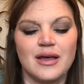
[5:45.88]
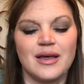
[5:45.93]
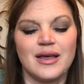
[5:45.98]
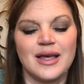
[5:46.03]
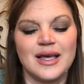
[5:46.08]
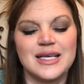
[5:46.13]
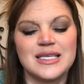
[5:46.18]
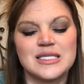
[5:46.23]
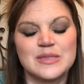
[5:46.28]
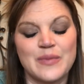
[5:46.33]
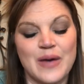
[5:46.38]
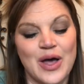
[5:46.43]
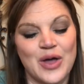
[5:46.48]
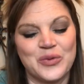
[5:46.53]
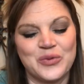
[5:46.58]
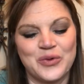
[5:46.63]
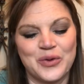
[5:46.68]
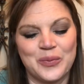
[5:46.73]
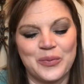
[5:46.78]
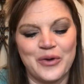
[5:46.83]
He smiled
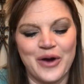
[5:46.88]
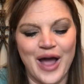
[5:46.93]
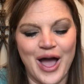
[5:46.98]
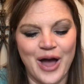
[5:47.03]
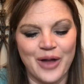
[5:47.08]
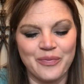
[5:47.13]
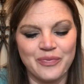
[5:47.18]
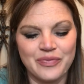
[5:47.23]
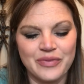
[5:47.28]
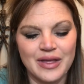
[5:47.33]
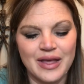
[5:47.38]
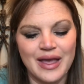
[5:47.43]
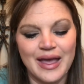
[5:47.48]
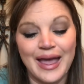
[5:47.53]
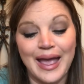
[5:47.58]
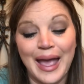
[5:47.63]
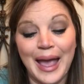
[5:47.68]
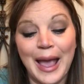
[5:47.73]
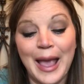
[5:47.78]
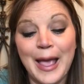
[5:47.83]
real proud.
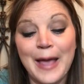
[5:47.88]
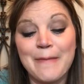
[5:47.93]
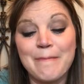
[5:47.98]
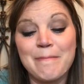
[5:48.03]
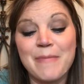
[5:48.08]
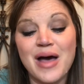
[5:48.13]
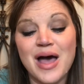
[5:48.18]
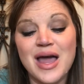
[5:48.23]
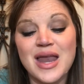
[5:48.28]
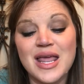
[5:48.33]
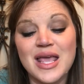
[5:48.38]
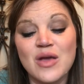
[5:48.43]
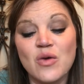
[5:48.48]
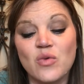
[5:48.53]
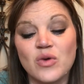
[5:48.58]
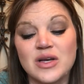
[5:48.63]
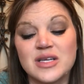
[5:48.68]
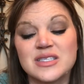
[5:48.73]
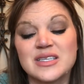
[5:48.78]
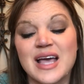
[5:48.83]
Aunt Bunny
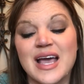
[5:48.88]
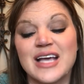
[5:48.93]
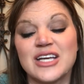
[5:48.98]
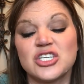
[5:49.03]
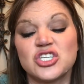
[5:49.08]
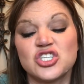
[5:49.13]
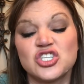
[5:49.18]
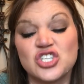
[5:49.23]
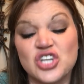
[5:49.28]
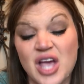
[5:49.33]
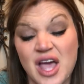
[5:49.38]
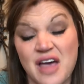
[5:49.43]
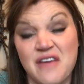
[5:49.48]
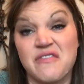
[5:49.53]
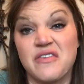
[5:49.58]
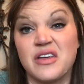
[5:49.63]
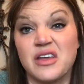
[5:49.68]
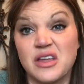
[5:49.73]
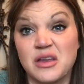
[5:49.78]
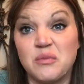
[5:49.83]
was a chef
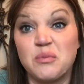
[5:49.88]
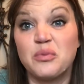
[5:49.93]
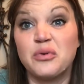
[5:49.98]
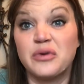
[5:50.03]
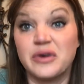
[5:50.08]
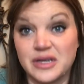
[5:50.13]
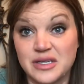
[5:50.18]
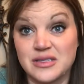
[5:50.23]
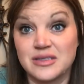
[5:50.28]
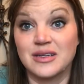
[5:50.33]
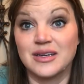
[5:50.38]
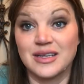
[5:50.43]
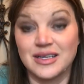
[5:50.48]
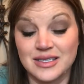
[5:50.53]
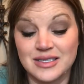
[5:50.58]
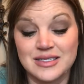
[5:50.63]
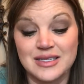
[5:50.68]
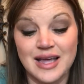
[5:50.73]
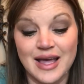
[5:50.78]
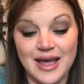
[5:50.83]
in prison, he
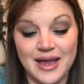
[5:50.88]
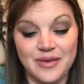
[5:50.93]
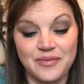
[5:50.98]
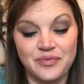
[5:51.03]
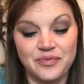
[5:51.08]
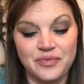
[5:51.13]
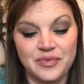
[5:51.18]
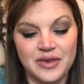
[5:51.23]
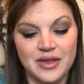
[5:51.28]
said.